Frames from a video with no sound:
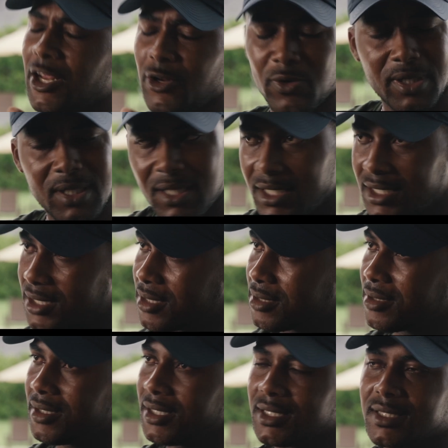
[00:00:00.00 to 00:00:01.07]
I know the
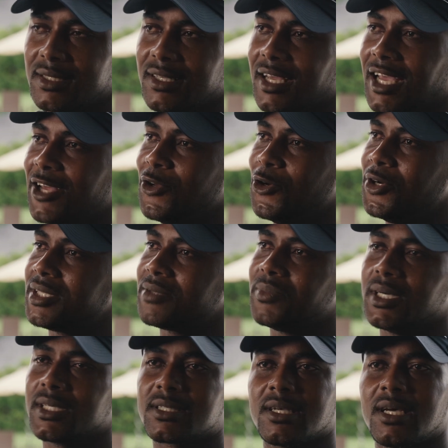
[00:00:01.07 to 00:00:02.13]
dangers, honestly. I know it,
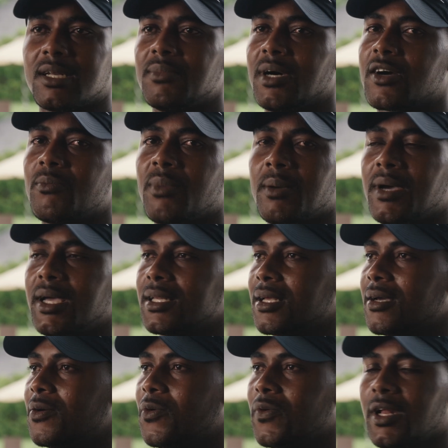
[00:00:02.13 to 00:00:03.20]
but at the back of my mind,
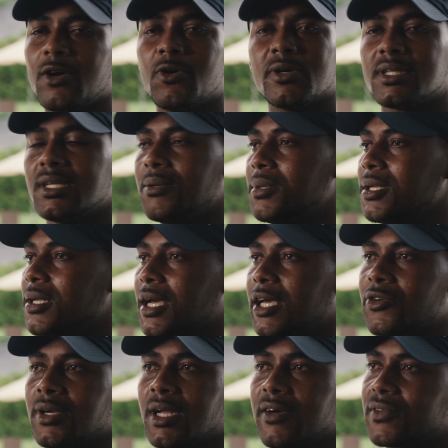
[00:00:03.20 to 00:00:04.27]
when I go out in the middle, I
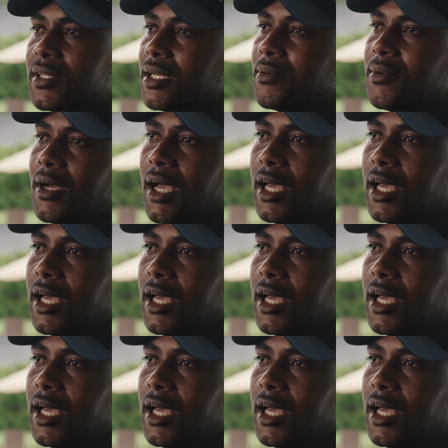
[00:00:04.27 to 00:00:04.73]
don't have it at the back.